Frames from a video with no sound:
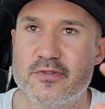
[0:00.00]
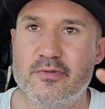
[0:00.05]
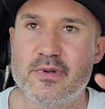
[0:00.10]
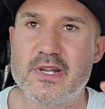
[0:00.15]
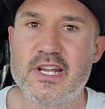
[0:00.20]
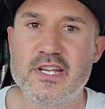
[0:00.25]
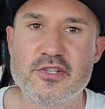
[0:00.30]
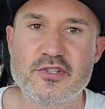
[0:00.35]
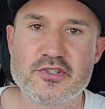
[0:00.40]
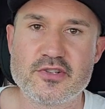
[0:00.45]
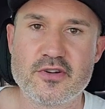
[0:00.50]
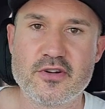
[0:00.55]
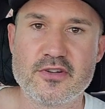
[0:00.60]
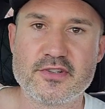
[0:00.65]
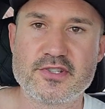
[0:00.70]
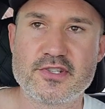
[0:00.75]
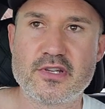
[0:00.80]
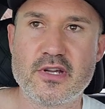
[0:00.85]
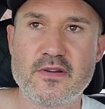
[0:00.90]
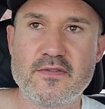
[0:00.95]
doing
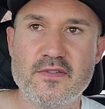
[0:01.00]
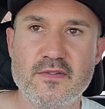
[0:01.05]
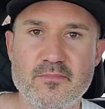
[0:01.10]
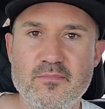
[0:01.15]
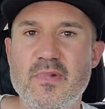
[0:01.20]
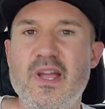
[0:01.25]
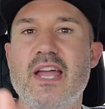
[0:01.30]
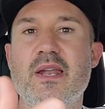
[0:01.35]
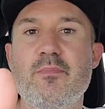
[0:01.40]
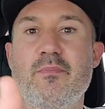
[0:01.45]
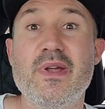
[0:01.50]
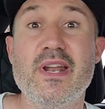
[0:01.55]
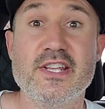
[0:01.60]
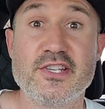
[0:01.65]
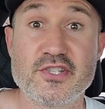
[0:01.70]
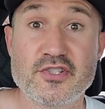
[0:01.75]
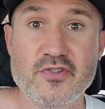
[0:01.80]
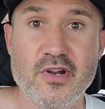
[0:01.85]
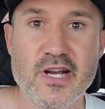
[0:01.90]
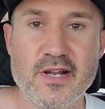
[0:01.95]
insurance stuff,
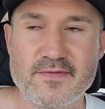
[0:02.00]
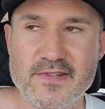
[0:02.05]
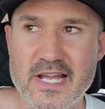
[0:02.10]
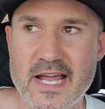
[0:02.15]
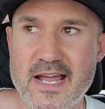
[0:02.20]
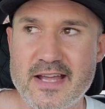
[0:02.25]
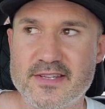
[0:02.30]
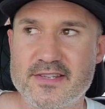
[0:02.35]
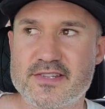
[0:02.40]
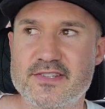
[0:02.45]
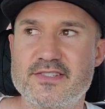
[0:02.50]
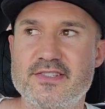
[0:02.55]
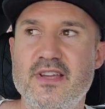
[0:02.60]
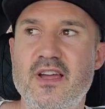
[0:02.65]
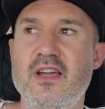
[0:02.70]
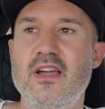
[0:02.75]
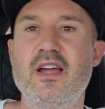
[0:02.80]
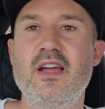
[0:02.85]
administrative tasks.